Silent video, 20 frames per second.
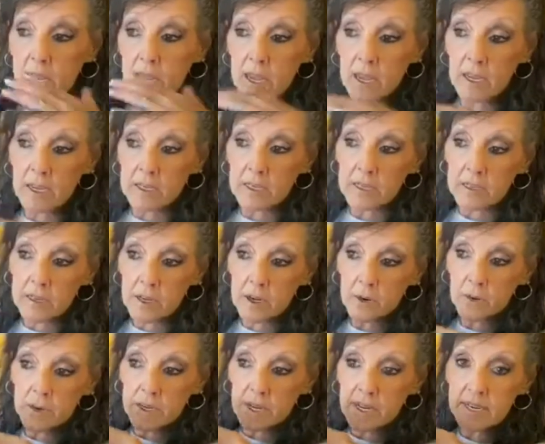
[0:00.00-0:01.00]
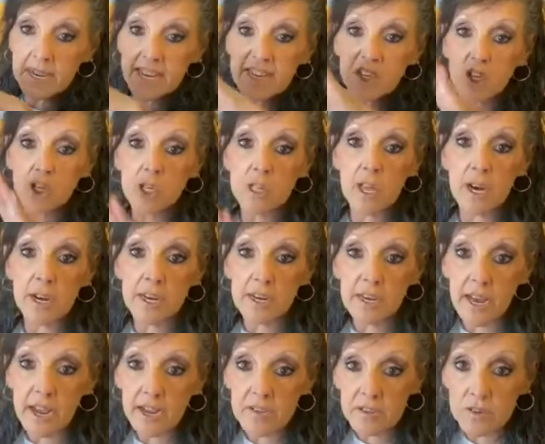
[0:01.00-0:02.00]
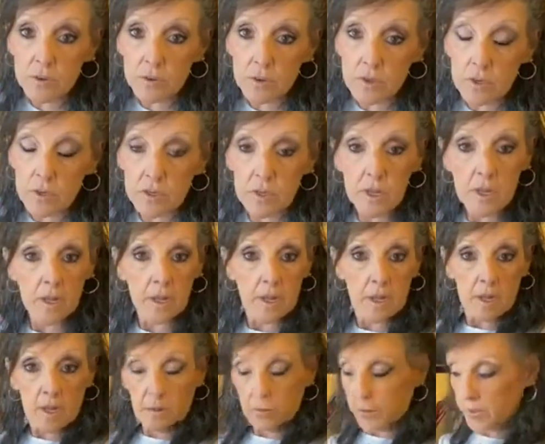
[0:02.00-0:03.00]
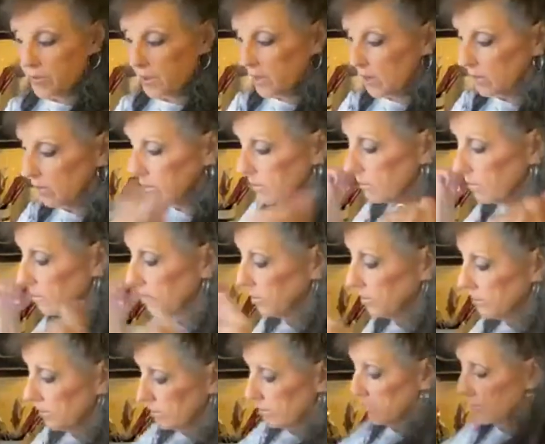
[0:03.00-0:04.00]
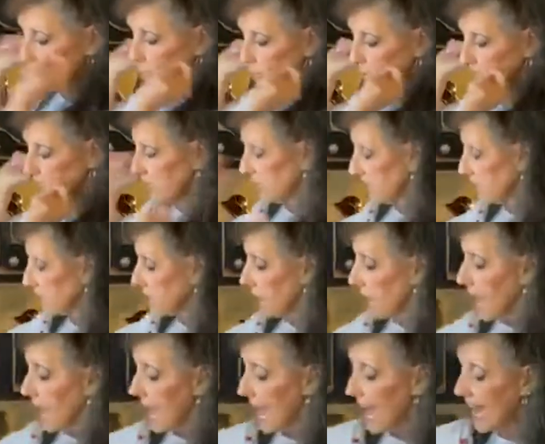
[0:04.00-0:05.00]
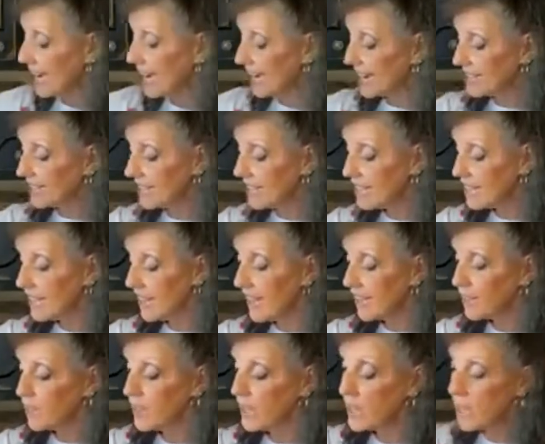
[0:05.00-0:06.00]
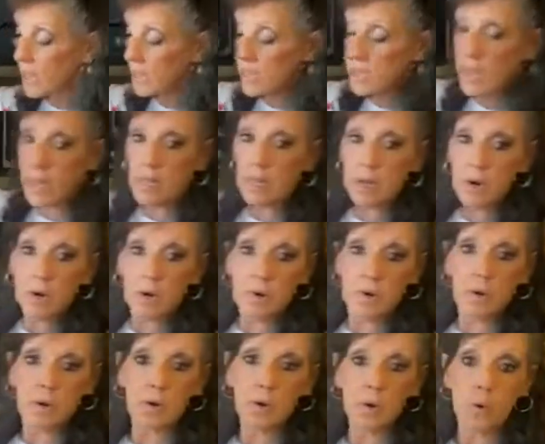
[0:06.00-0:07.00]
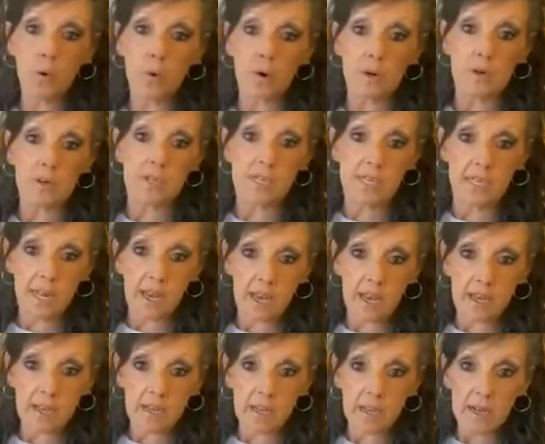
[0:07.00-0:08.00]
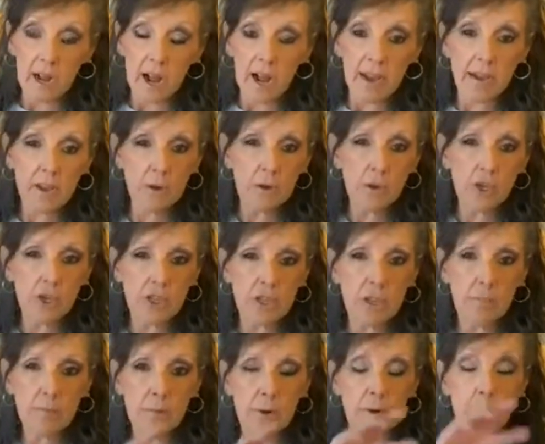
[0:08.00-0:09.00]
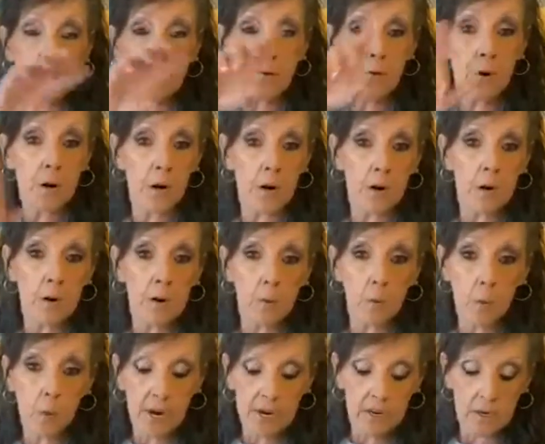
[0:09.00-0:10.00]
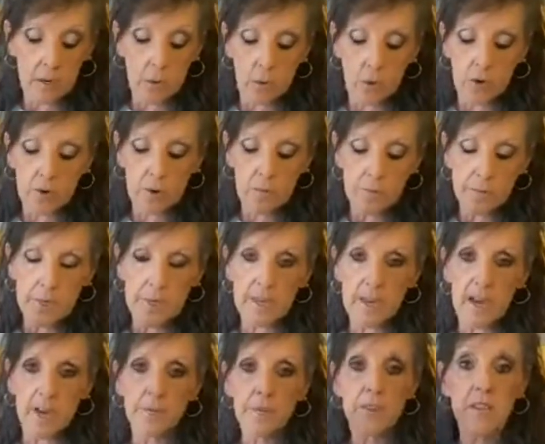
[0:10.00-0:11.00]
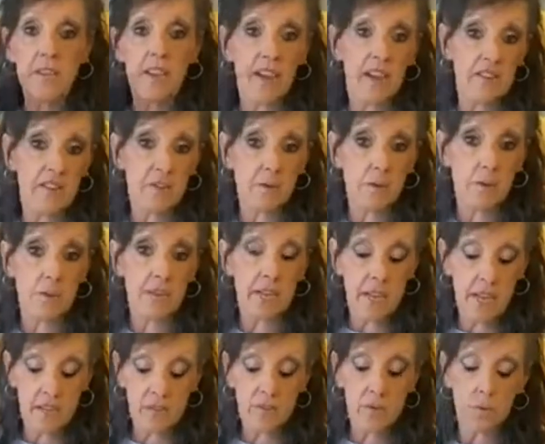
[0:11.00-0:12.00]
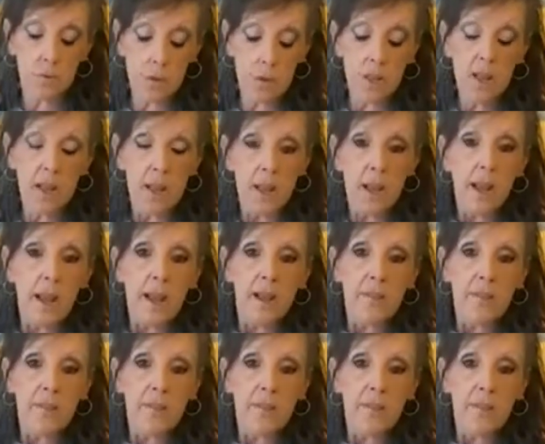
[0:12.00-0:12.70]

make an enchilada casserole without tortillas. And I did get the yellow corn today. I usually prefer white corn, but not for the casserole. The casserole,